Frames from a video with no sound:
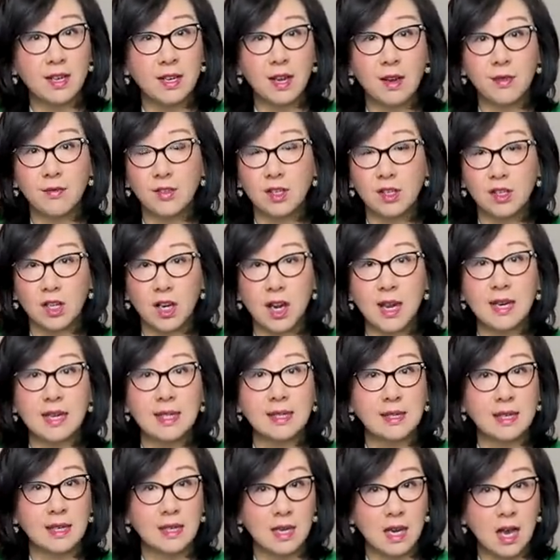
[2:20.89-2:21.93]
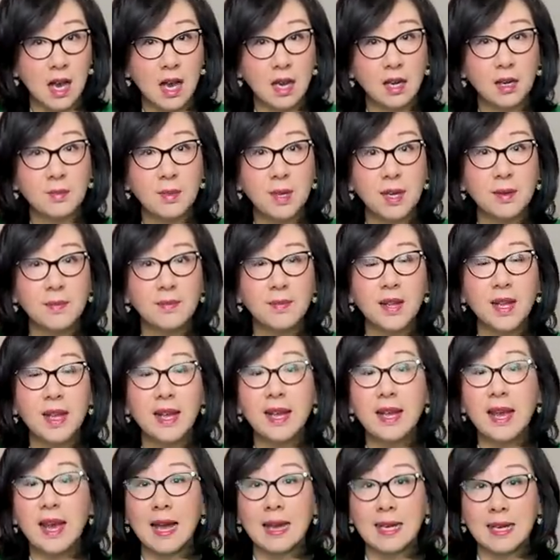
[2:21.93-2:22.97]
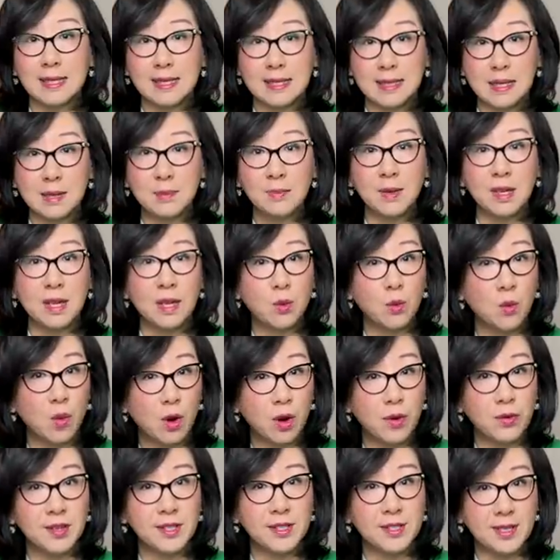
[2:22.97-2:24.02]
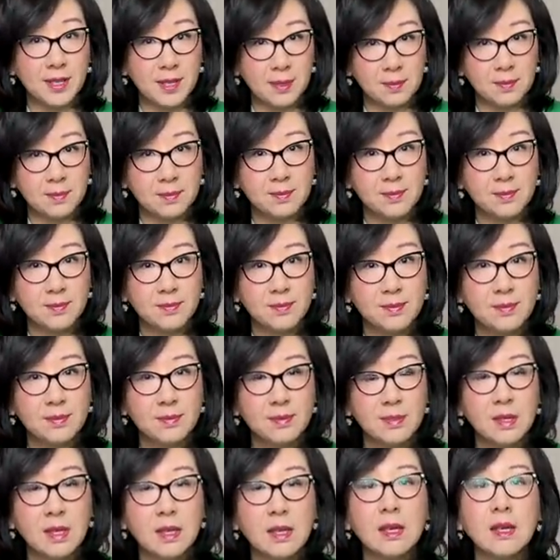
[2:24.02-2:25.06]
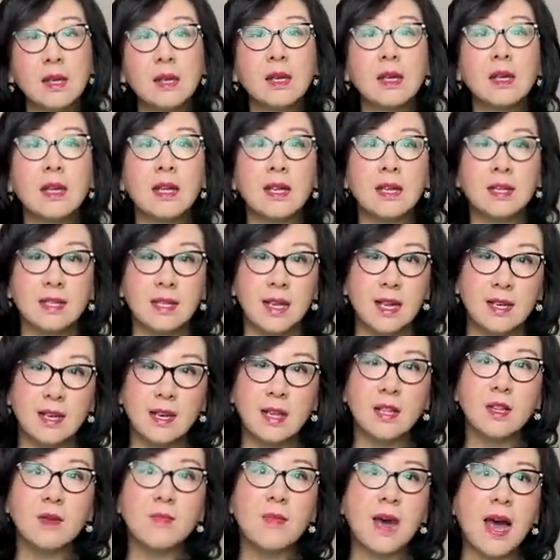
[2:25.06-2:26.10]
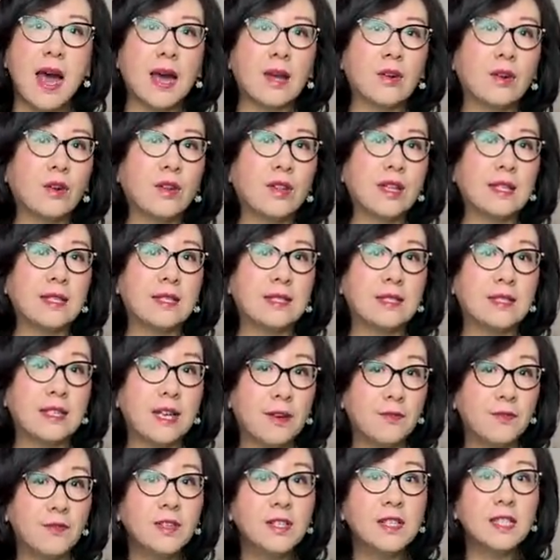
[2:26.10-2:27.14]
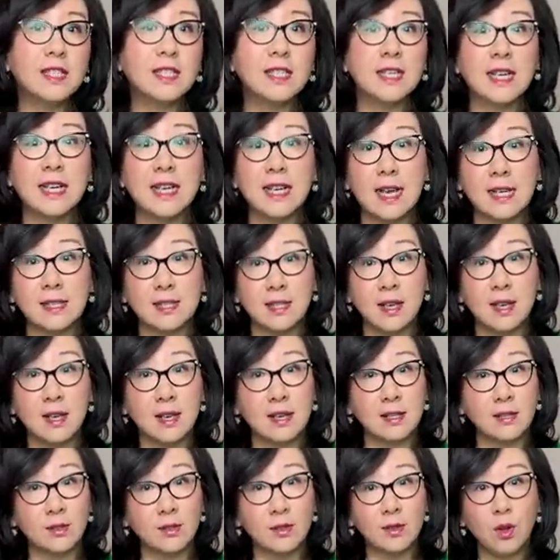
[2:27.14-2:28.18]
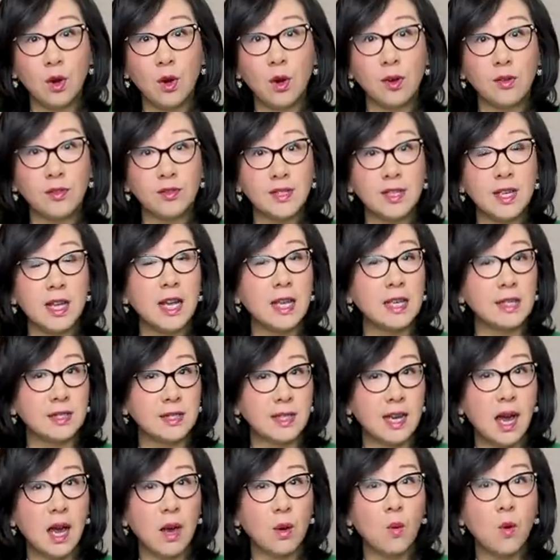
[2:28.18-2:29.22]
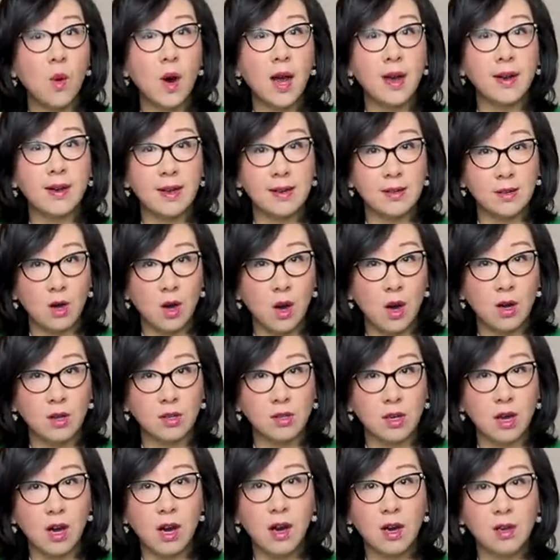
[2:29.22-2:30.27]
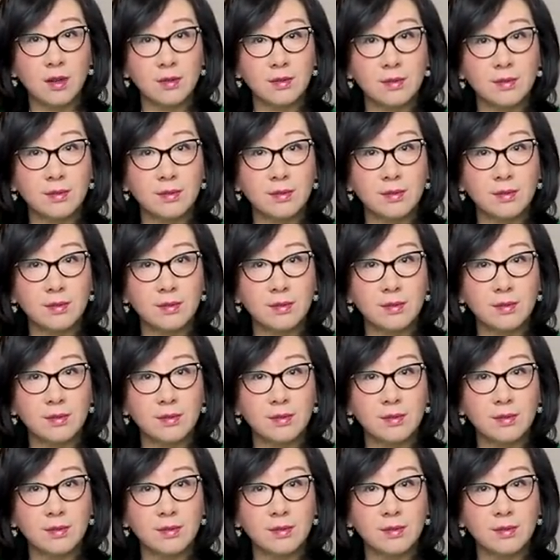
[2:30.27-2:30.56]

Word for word: of the Chinese economy, and it deeply worries him. another matter that definitely gets on his nerves is Taiwan and Hong Kong.